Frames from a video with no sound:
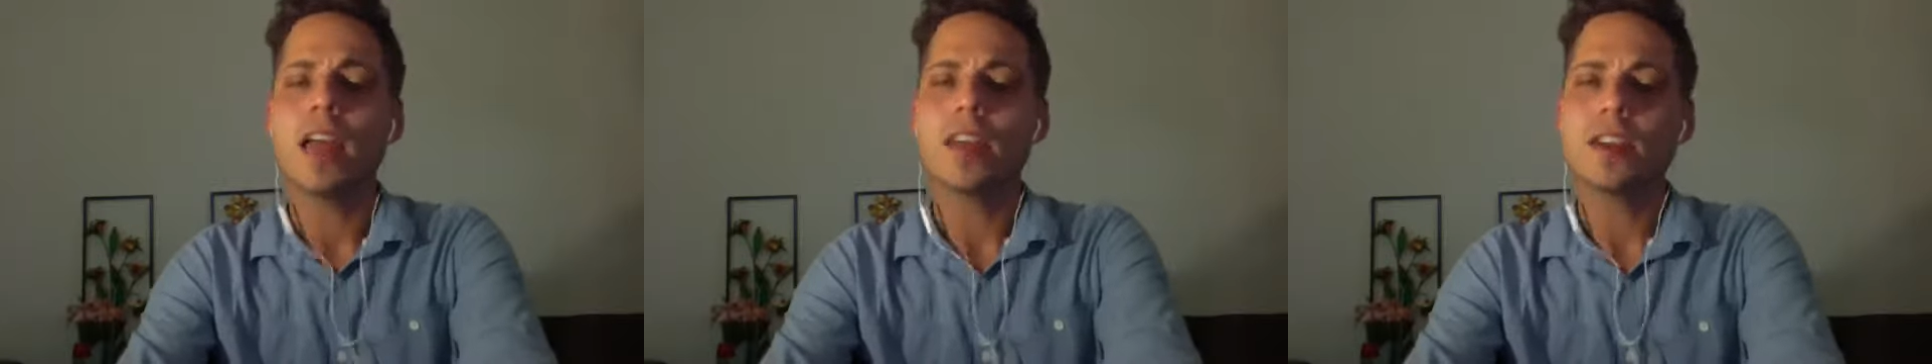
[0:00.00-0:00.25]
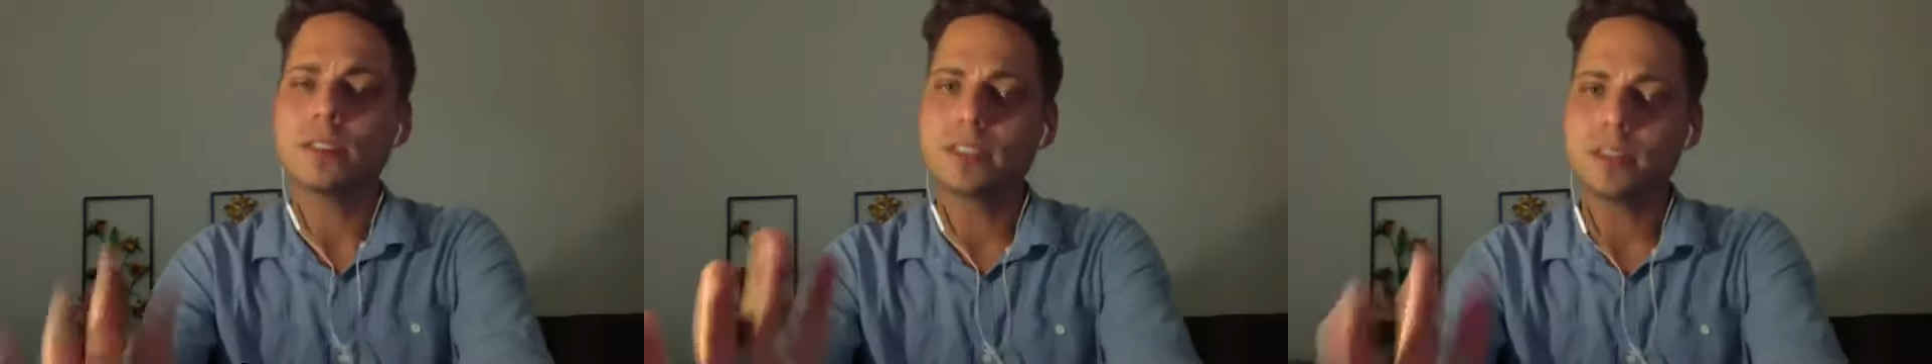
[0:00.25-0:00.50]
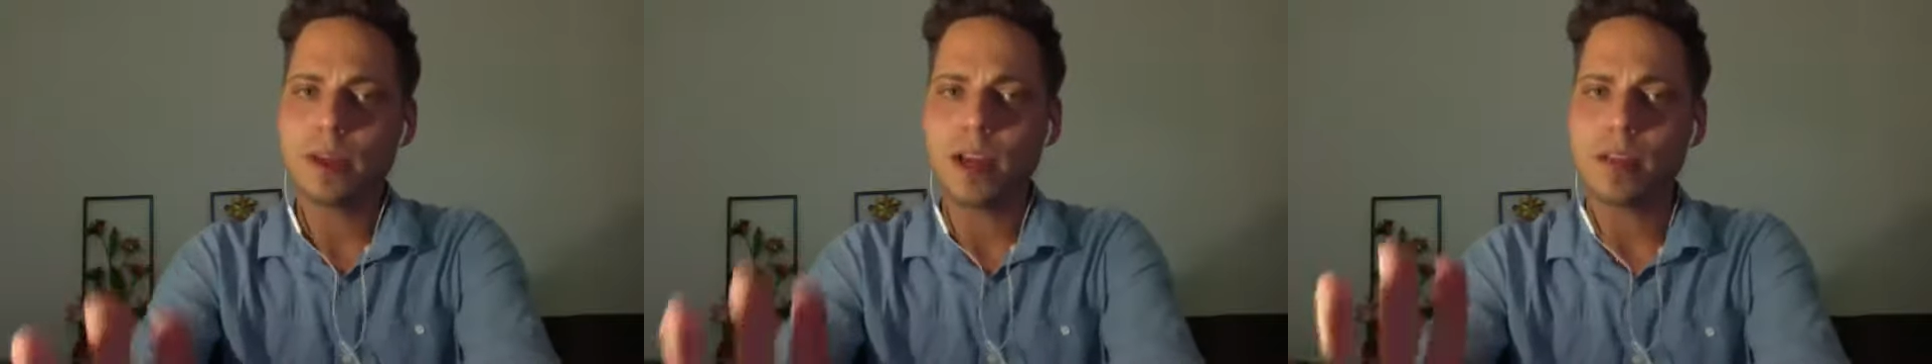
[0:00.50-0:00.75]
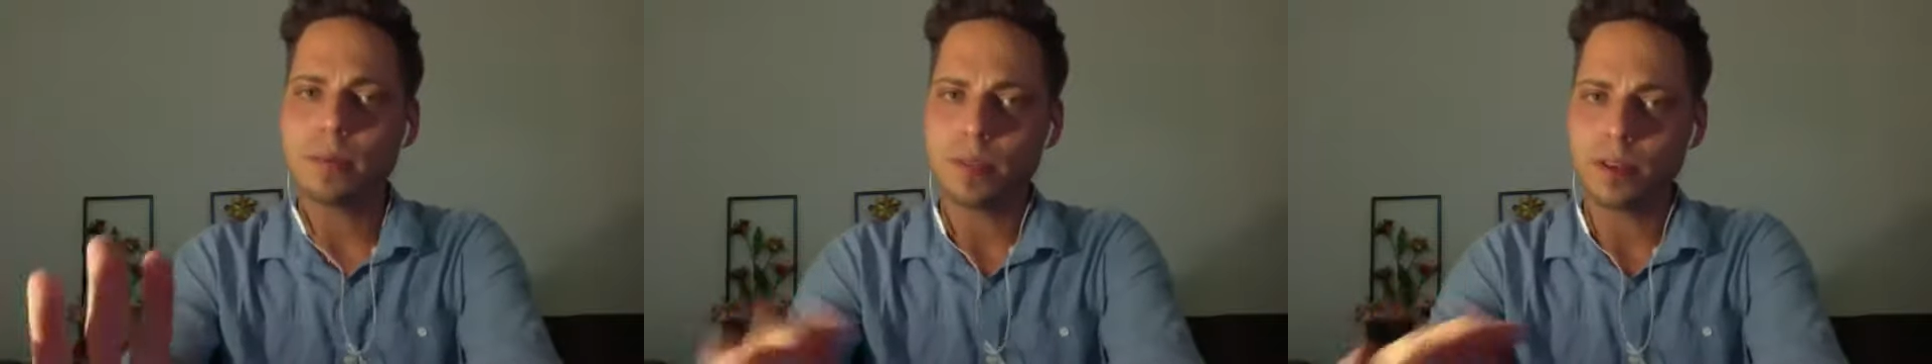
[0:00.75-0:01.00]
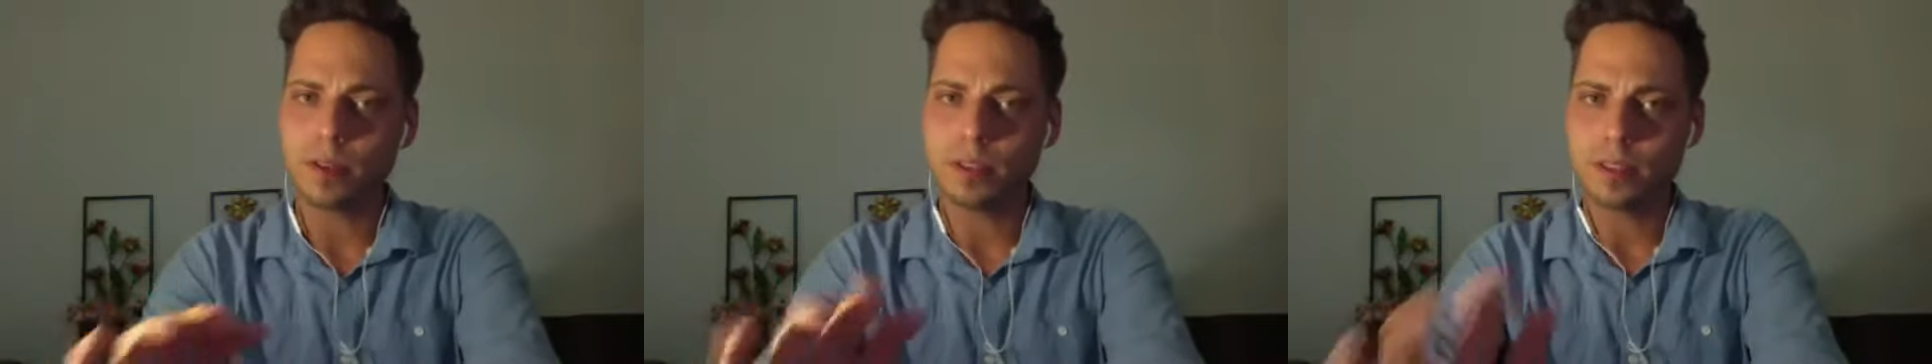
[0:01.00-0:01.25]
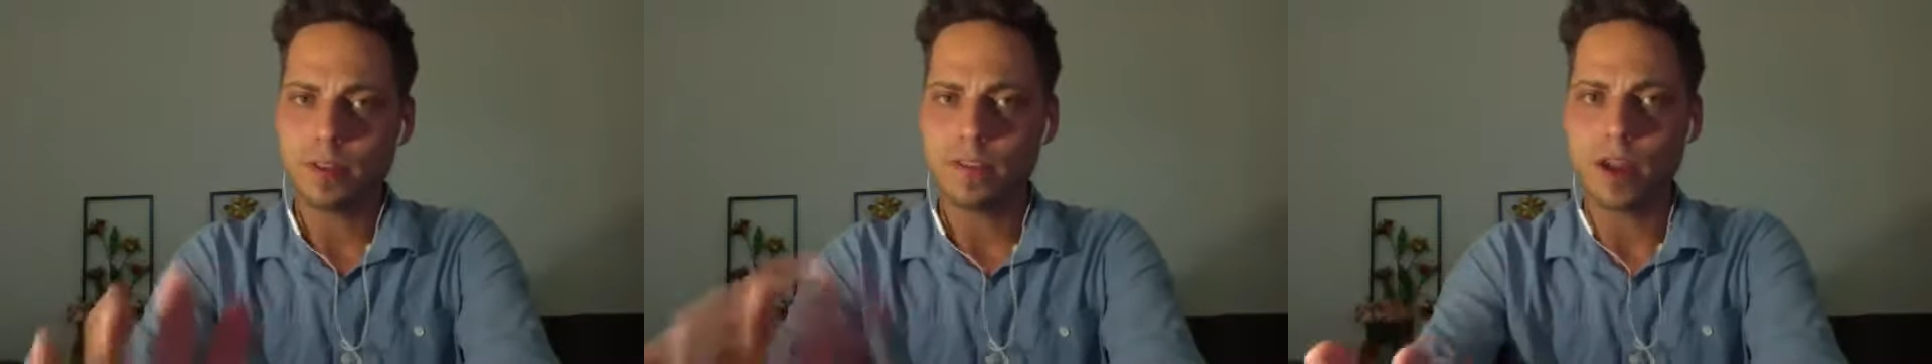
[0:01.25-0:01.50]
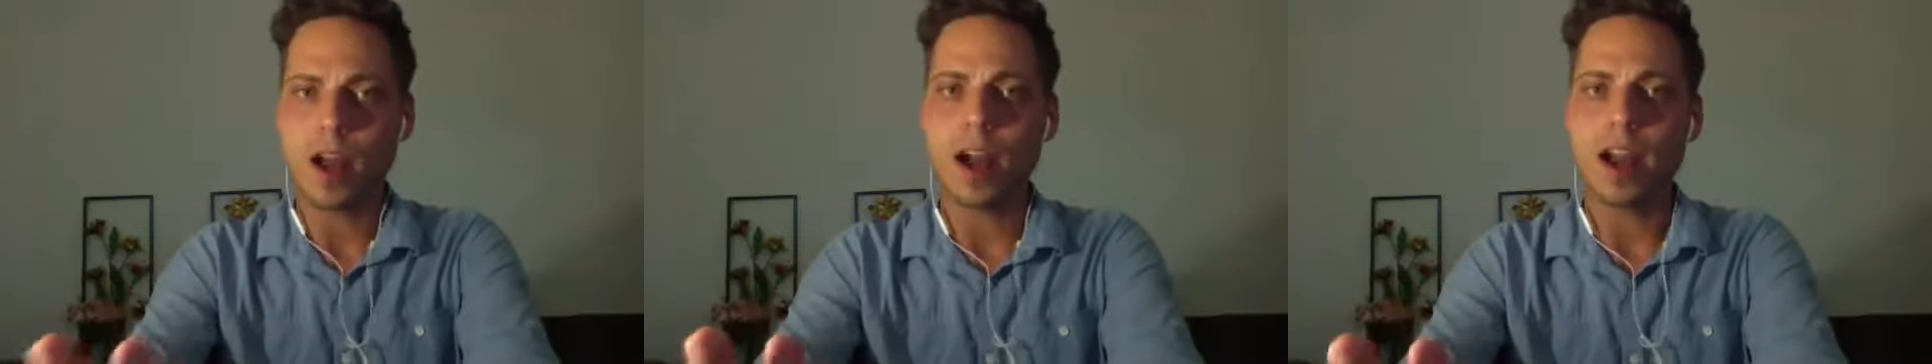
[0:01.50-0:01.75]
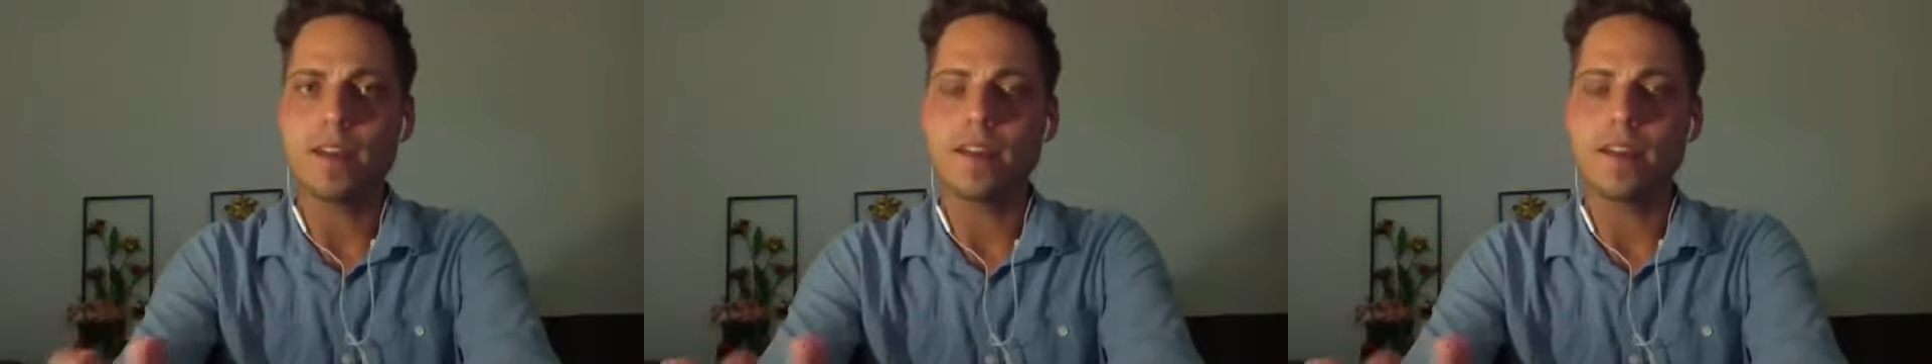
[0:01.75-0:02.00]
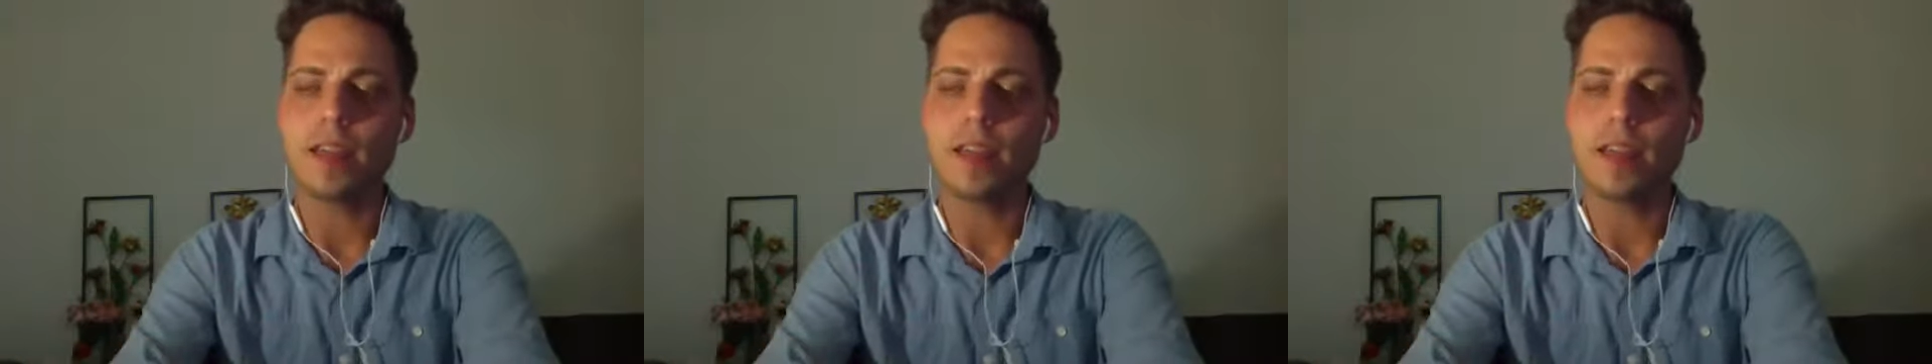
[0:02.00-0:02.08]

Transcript: There used to be 5,